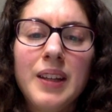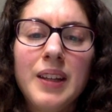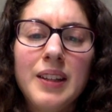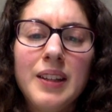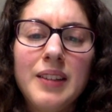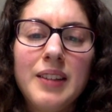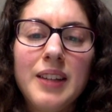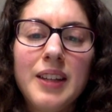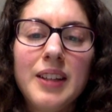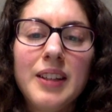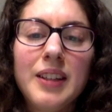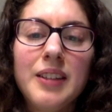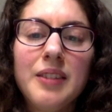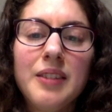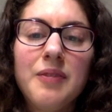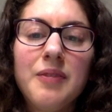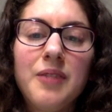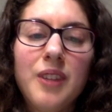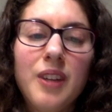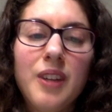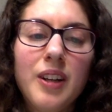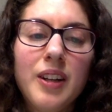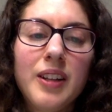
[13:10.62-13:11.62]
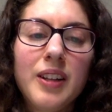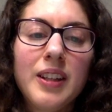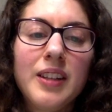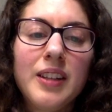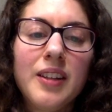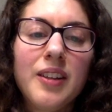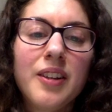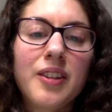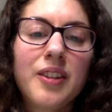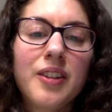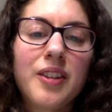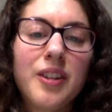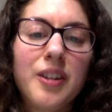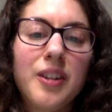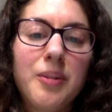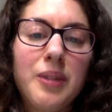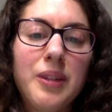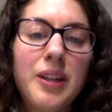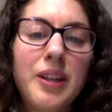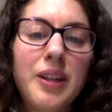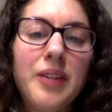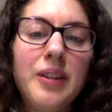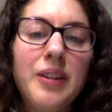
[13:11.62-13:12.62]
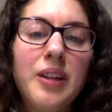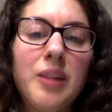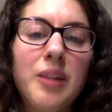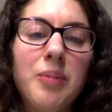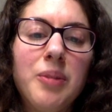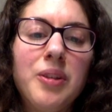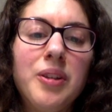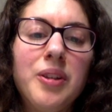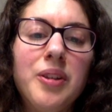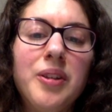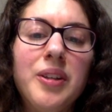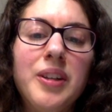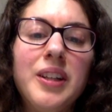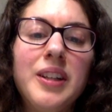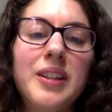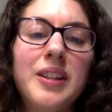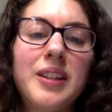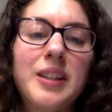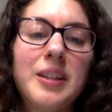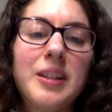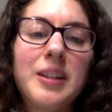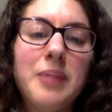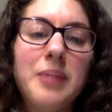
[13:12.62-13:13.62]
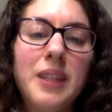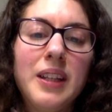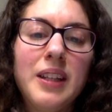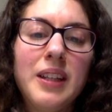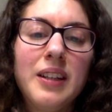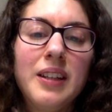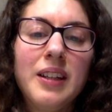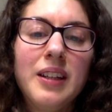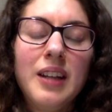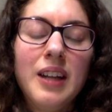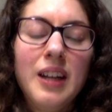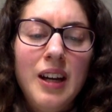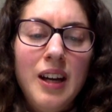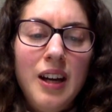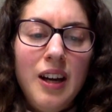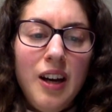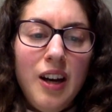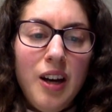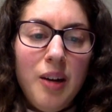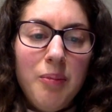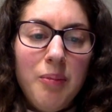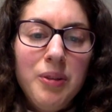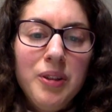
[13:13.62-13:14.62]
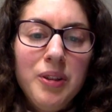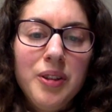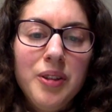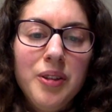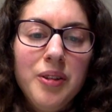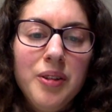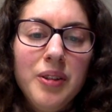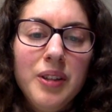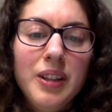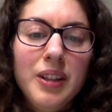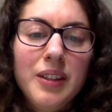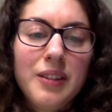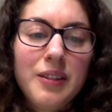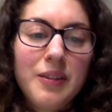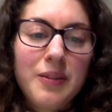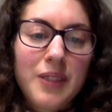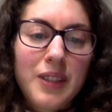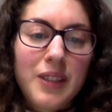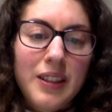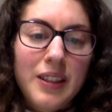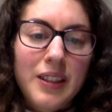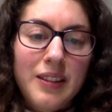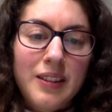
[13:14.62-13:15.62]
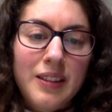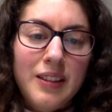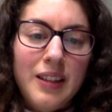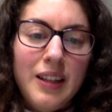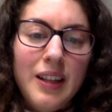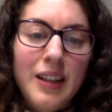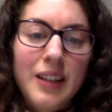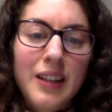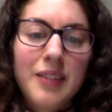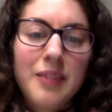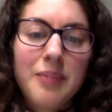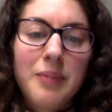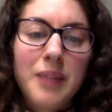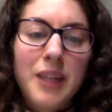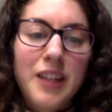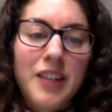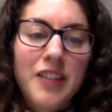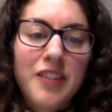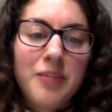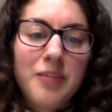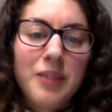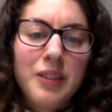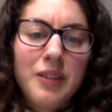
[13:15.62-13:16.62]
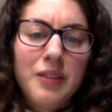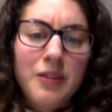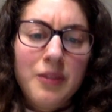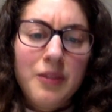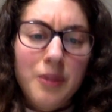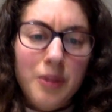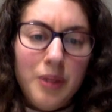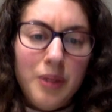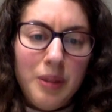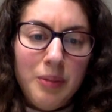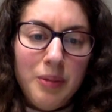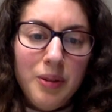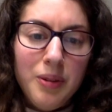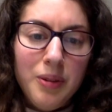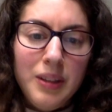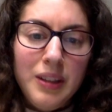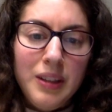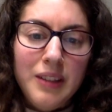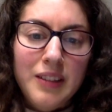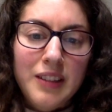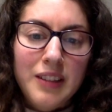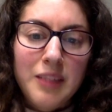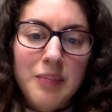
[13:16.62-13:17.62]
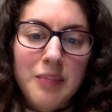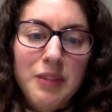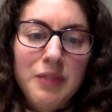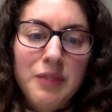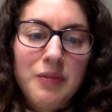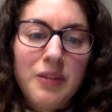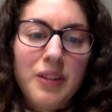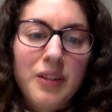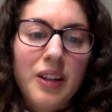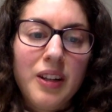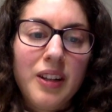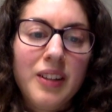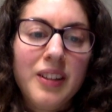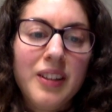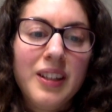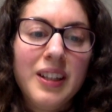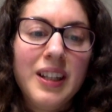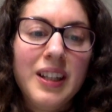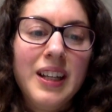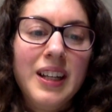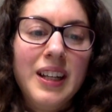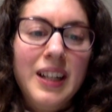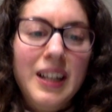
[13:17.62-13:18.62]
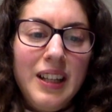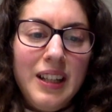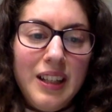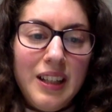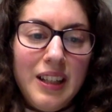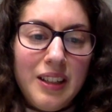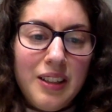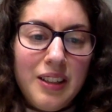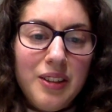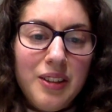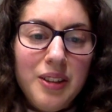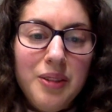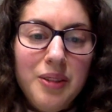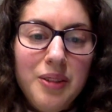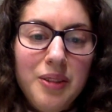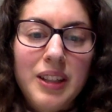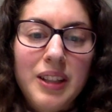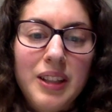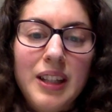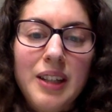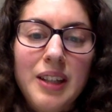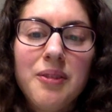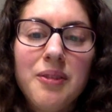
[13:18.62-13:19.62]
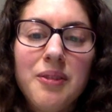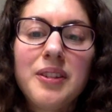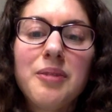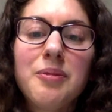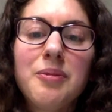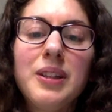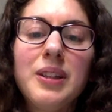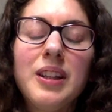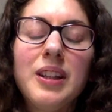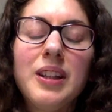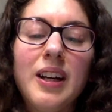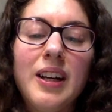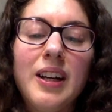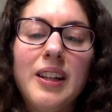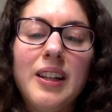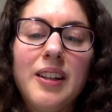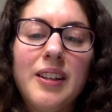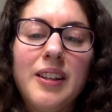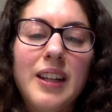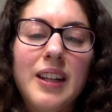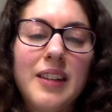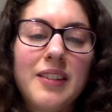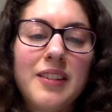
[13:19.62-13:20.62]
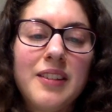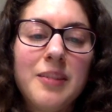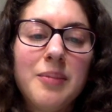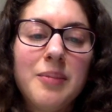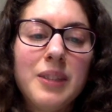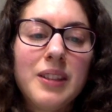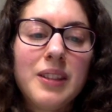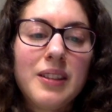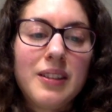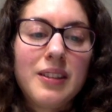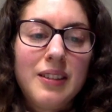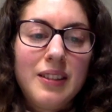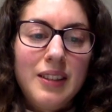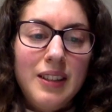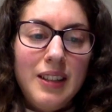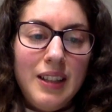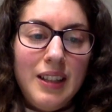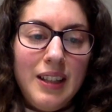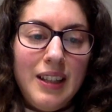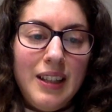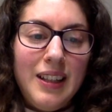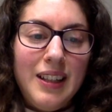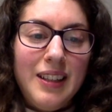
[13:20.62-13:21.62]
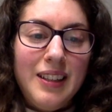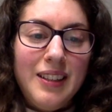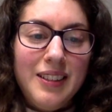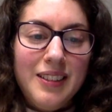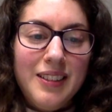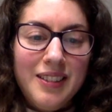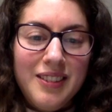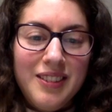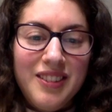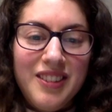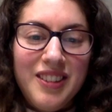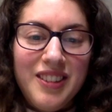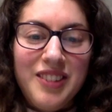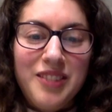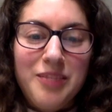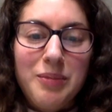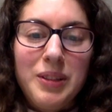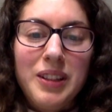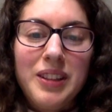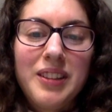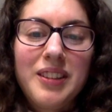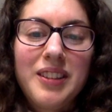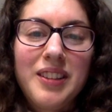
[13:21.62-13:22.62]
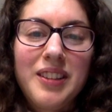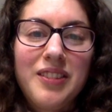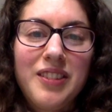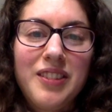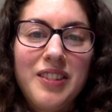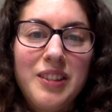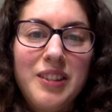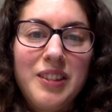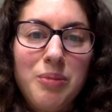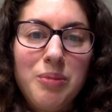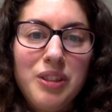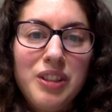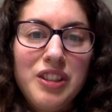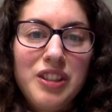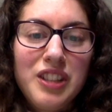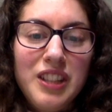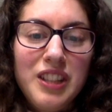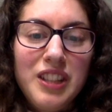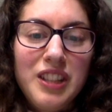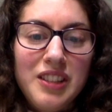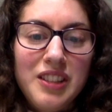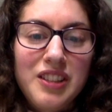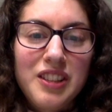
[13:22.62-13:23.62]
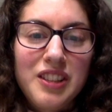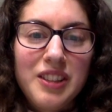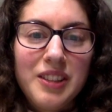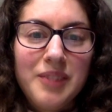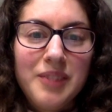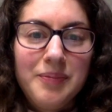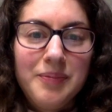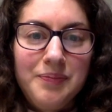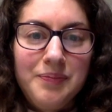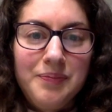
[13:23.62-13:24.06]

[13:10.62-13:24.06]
Second, fraud cannot occur without the opportunity to commit it. Opportunities for Cascade's management or employees to commit fraud include accounts that rely on estimates and judgments such as depreciation